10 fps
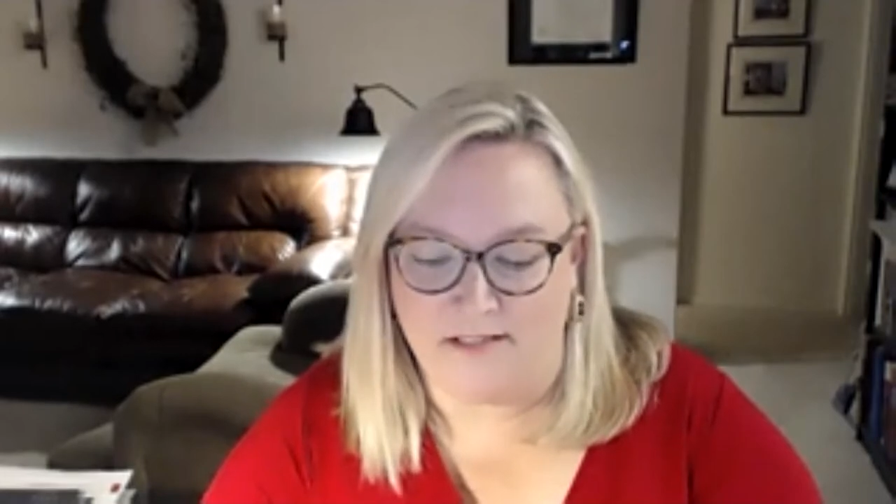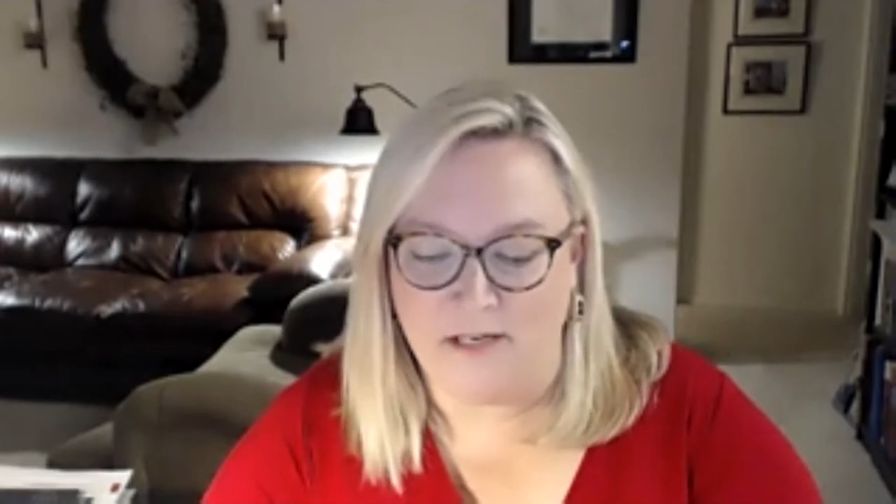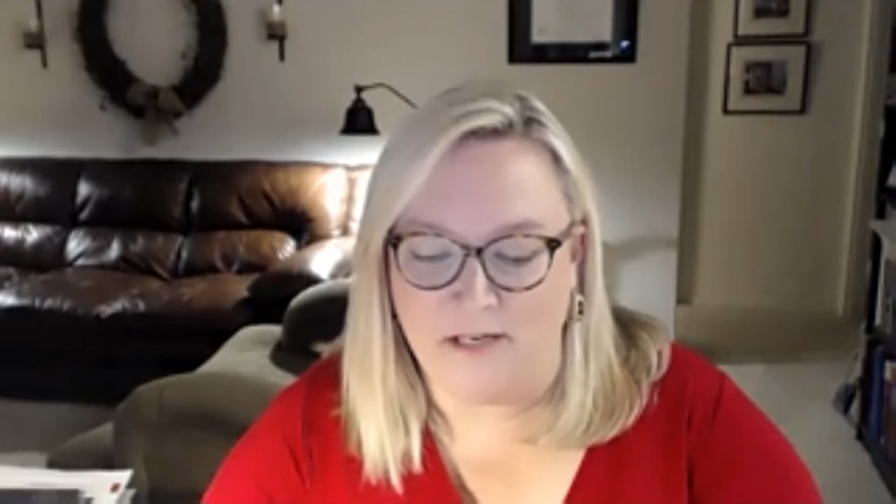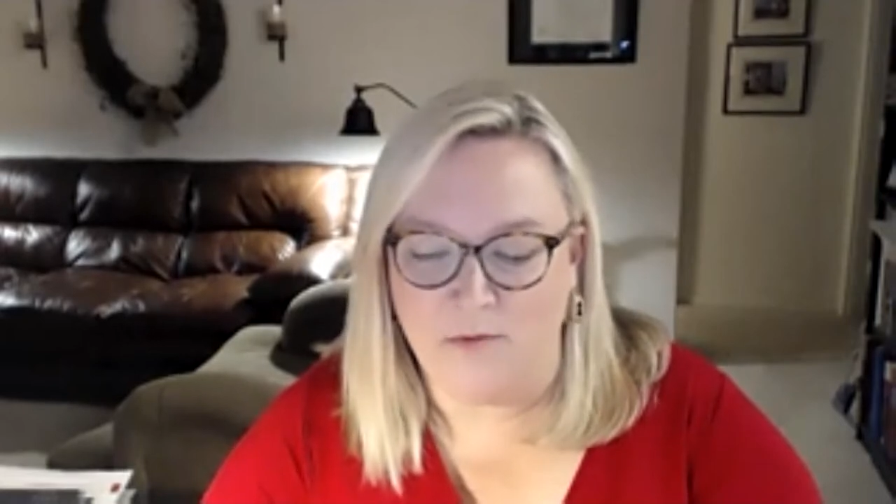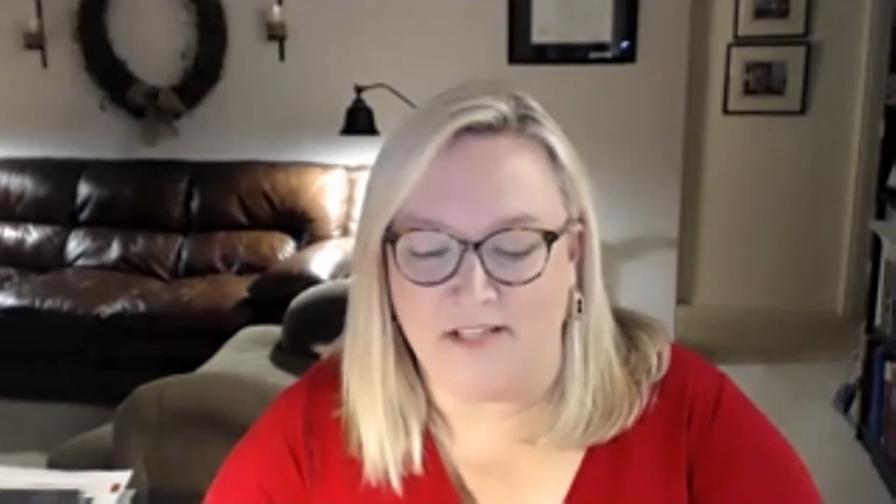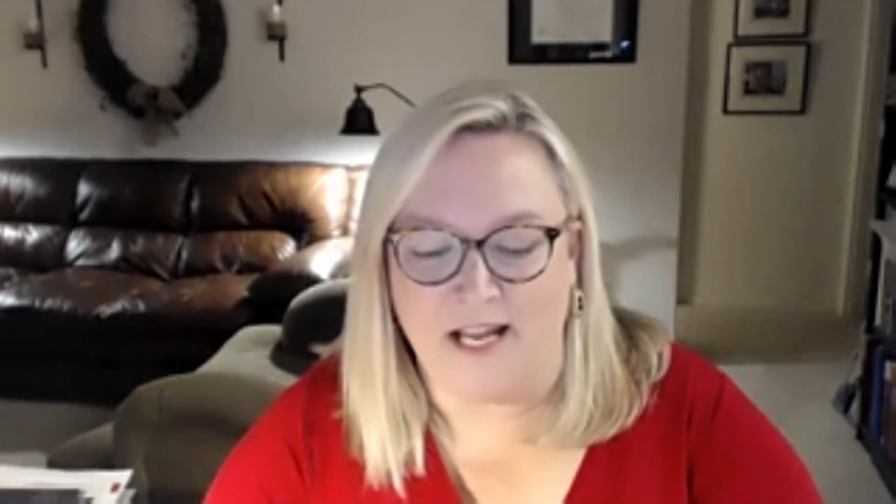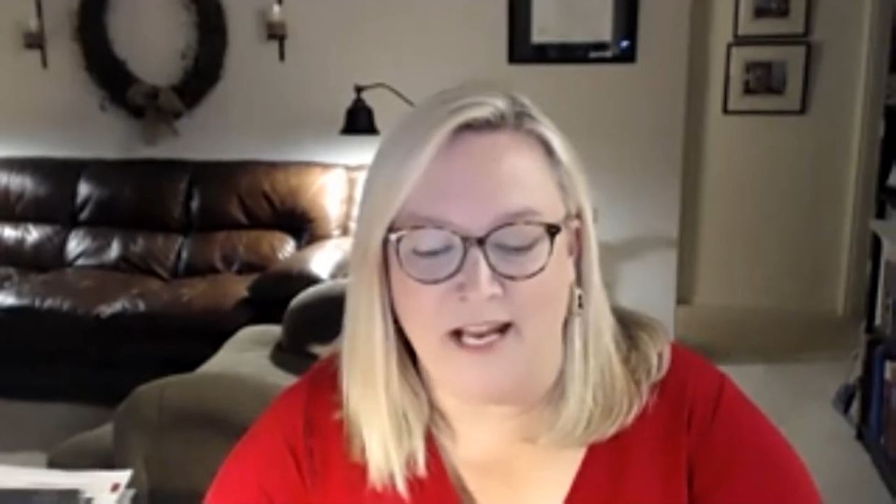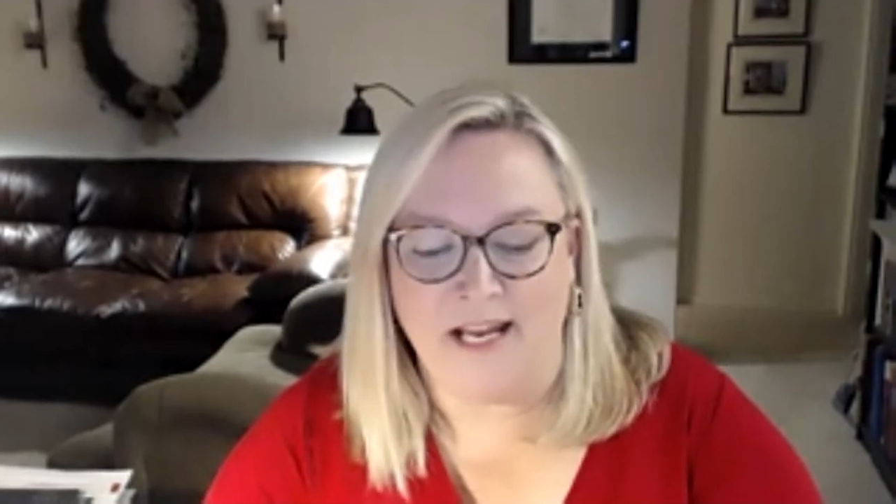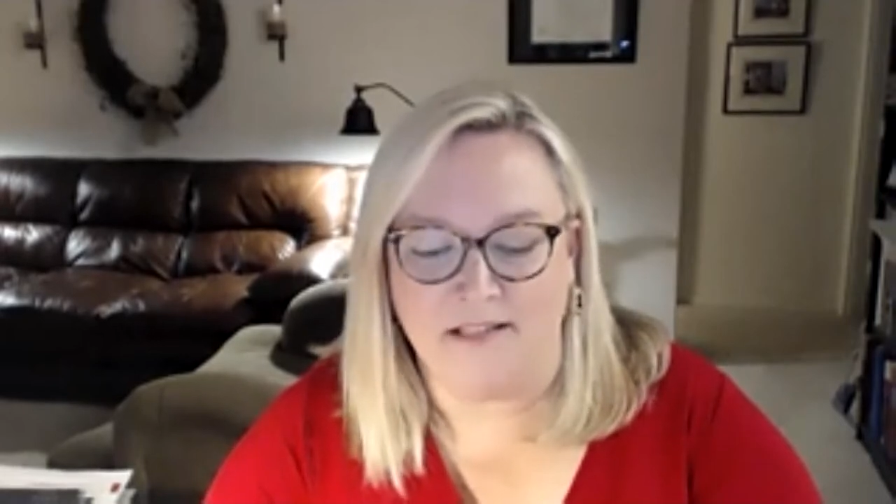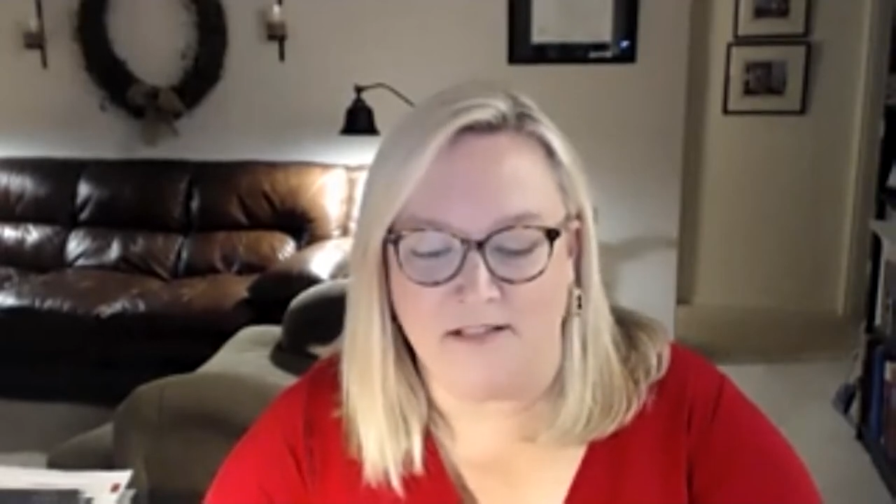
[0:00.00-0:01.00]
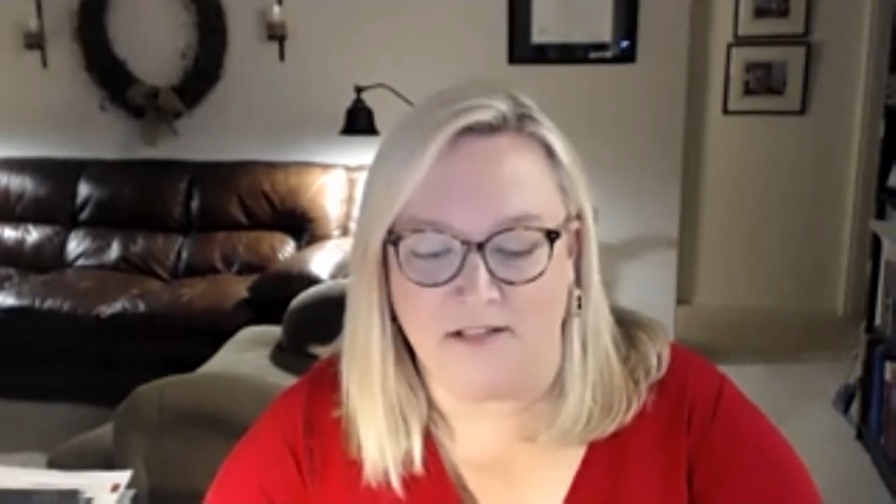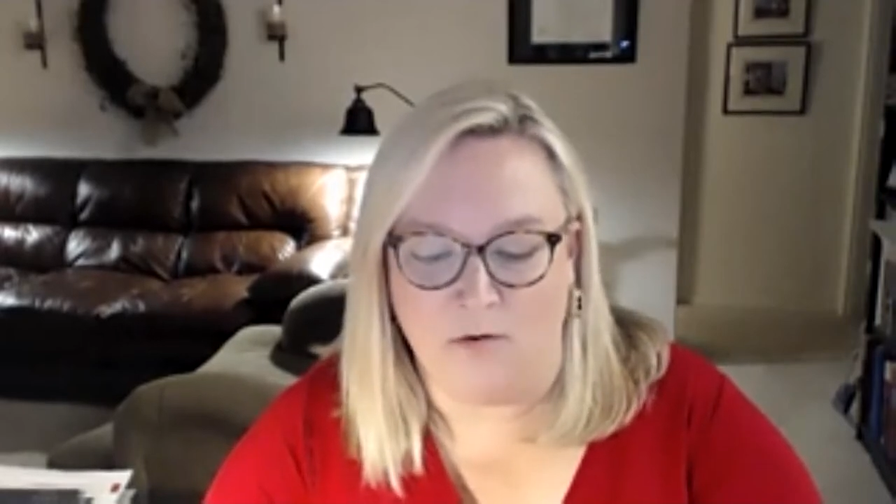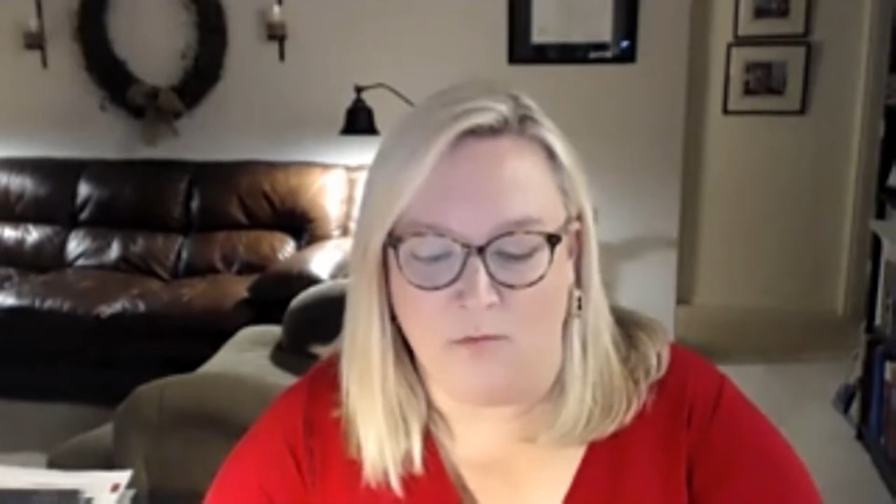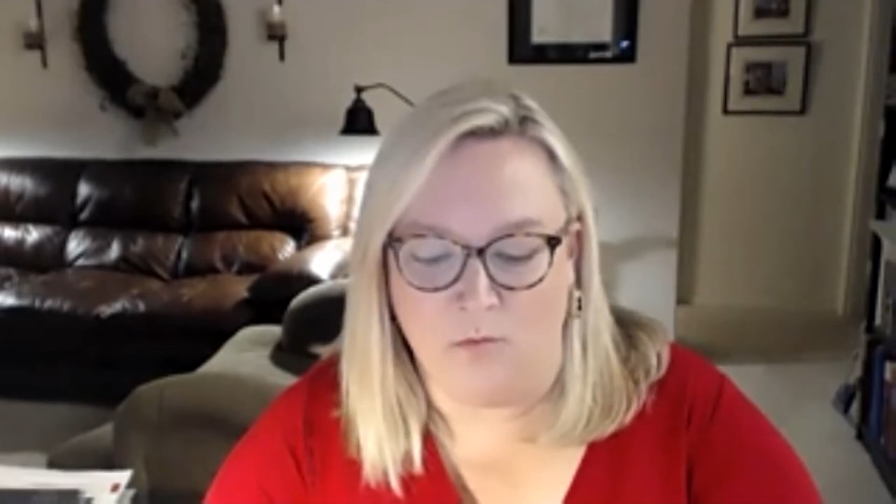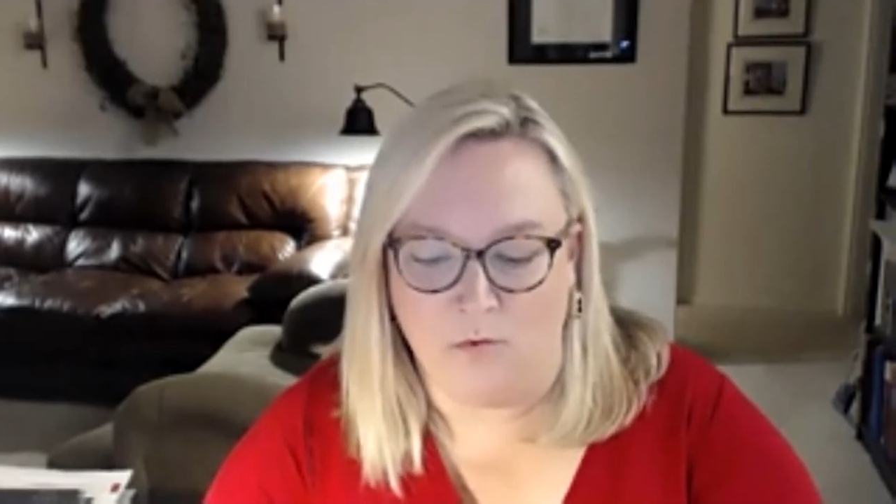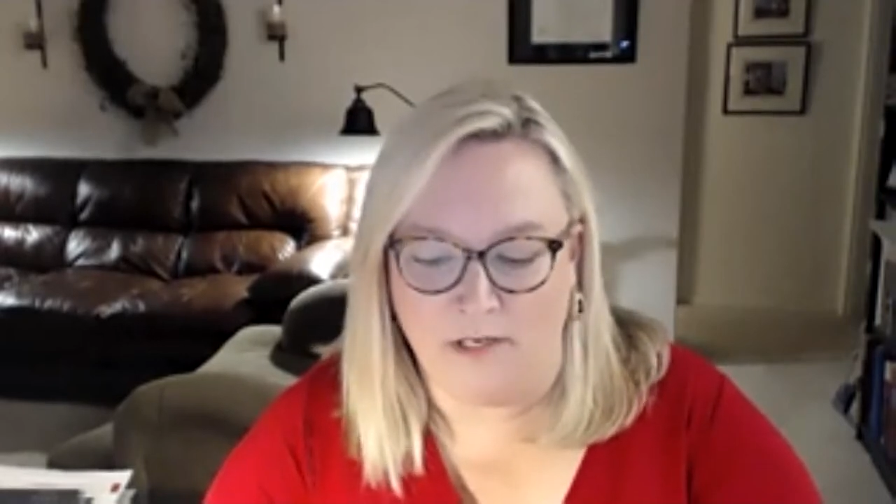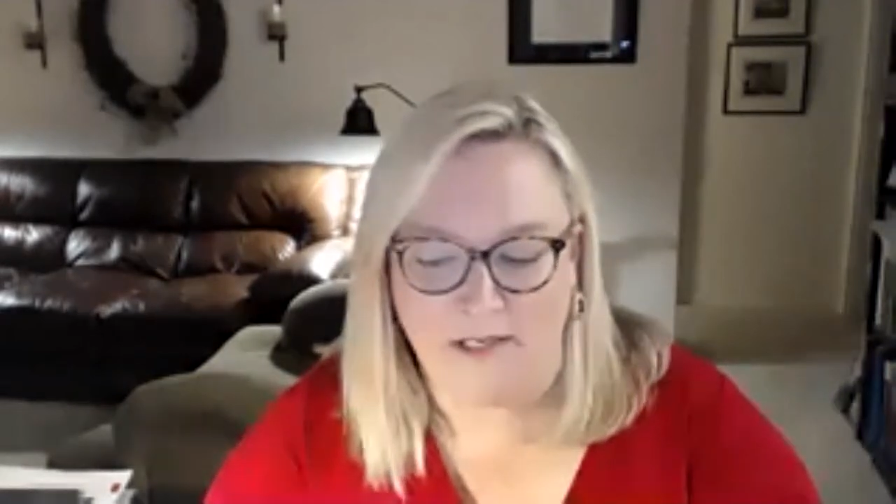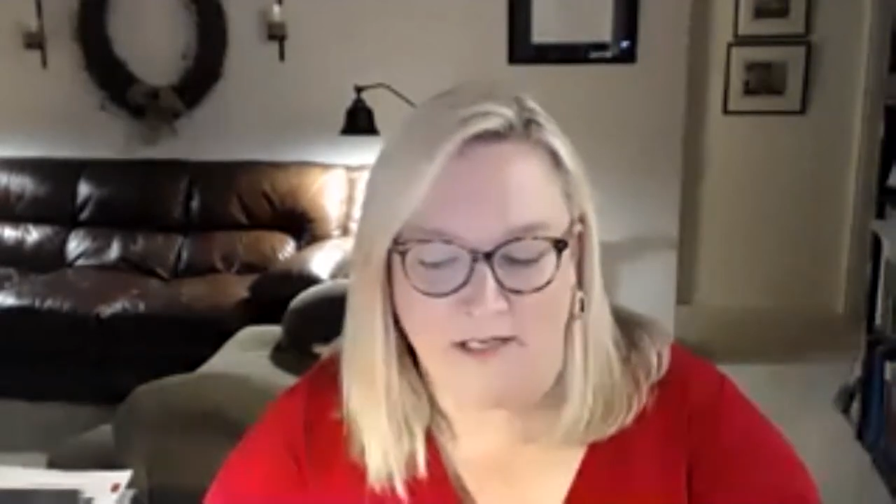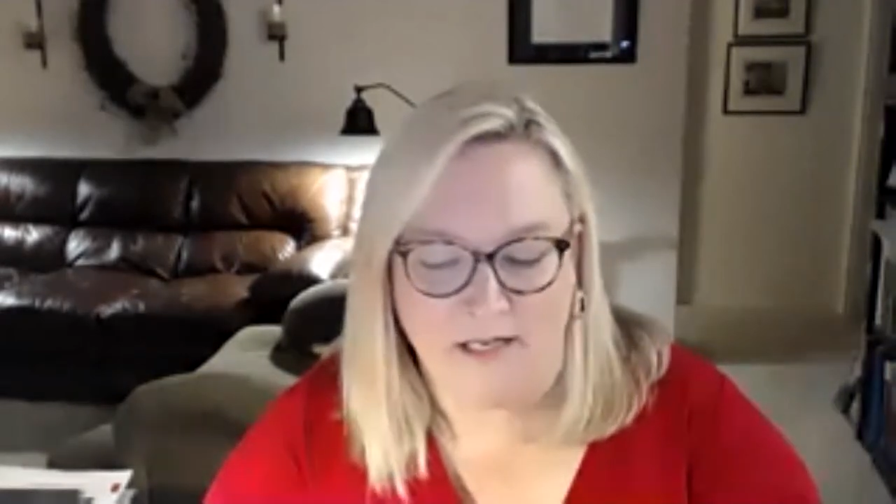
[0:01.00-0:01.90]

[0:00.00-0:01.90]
He was honored with the Distinguished